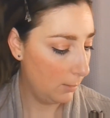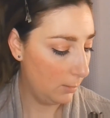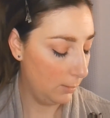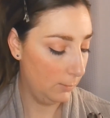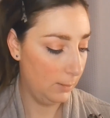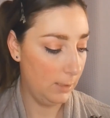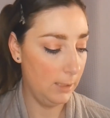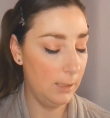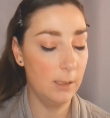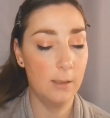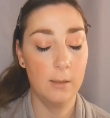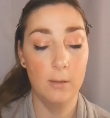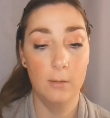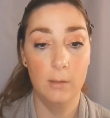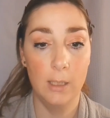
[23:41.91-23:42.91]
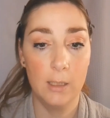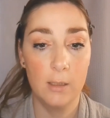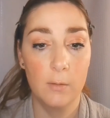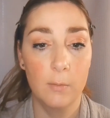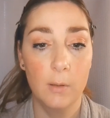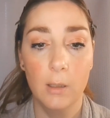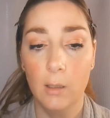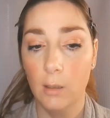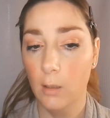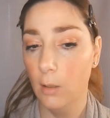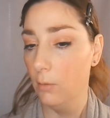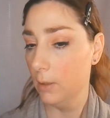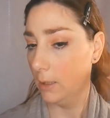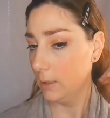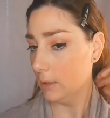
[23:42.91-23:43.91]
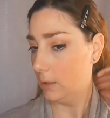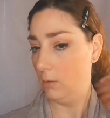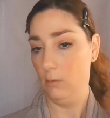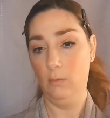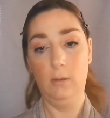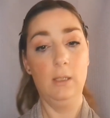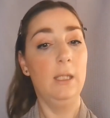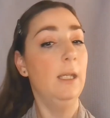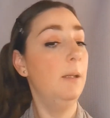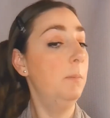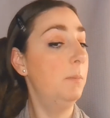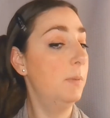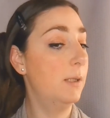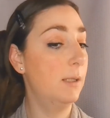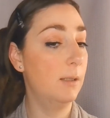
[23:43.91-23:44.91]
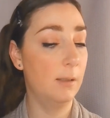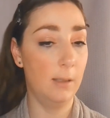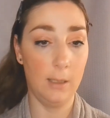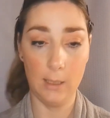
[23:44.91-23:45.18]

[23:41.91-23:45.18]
Alright, so next we're going to go into lips,